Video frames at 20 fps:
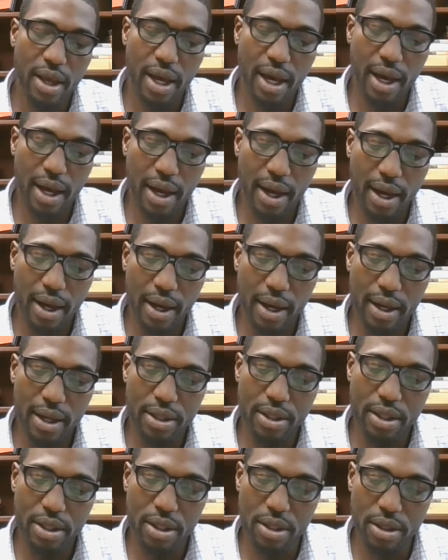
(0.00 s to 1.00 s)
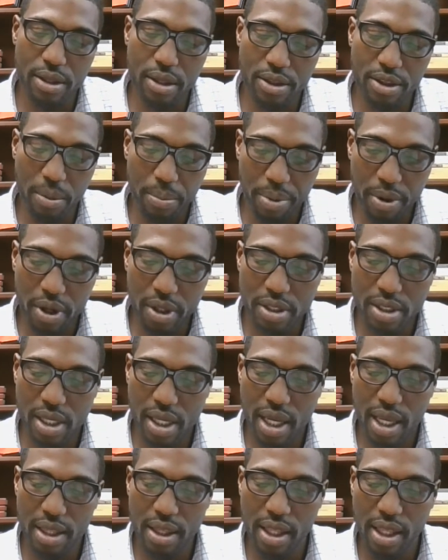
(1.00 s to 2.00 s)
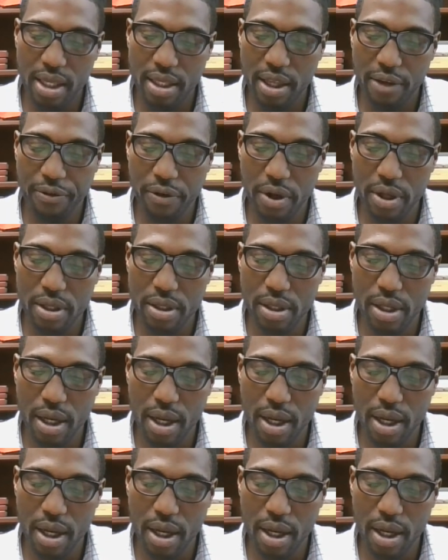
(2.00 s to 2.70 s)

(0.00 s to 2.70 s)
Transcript: the books and the different